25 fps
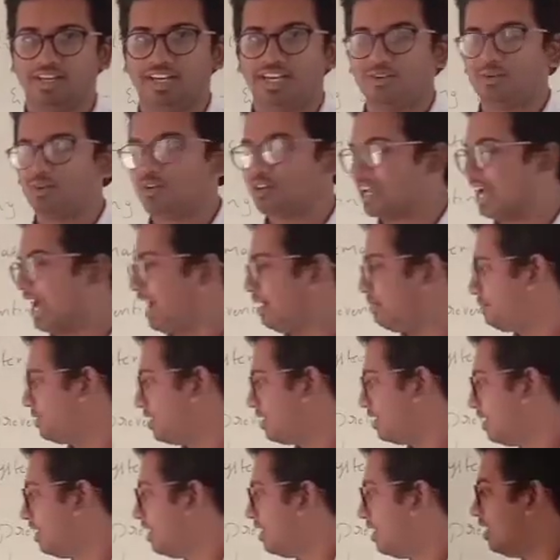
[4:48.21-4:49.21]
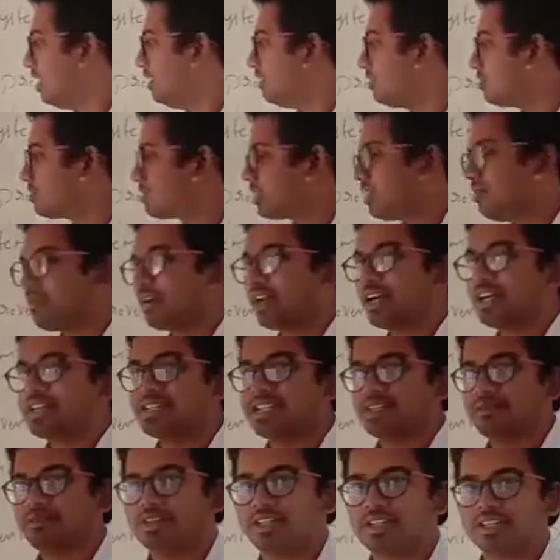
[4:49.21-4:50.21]
It won't happen. So
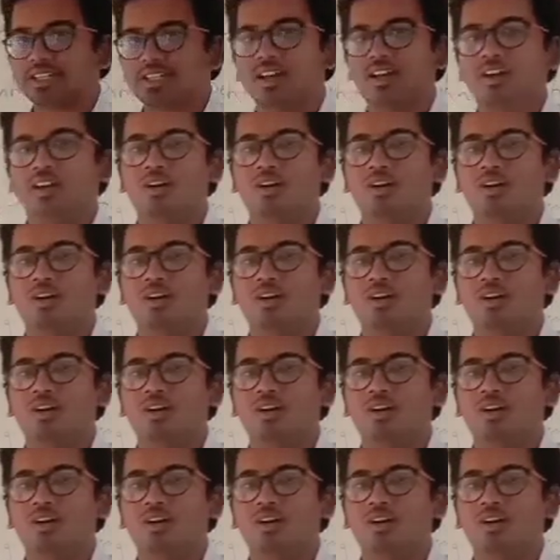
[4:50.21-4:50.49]
summarizing means